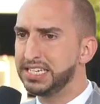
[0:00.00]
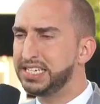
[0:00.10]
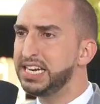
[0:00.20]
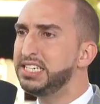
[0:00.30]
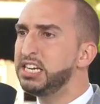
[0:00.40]

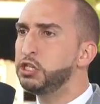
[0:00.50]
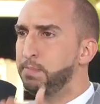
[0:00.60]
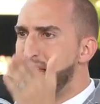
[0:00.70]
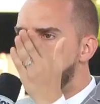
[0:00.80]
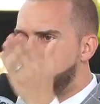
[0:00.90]
Since he's
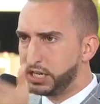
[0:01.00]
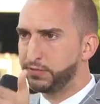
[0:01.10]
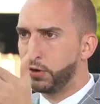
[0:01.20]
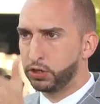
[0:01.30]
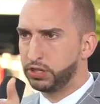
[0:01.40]
been this
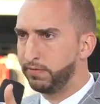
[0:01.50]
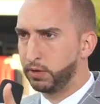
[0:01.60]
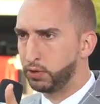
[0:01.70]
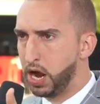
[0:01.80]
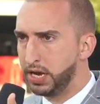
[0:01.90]
version of
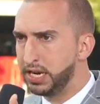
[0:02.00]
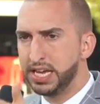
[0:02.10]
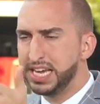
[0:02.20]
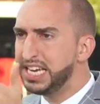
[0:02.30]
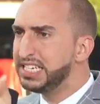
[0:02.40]
LeBron,
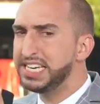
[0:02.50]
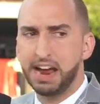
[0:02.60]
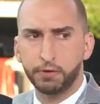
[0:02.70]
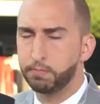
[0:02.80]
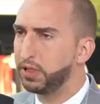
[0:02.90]
he's
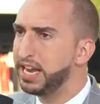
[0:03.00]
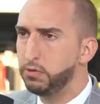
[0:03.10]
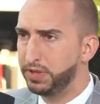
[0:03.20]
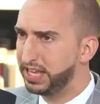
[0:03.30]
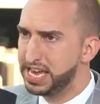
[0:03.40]
never
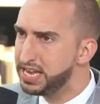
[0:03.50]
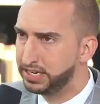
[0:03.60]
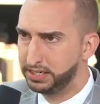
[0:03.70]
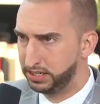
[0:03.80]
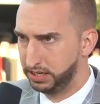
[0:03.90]
played with
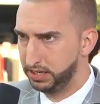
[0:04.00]
kids.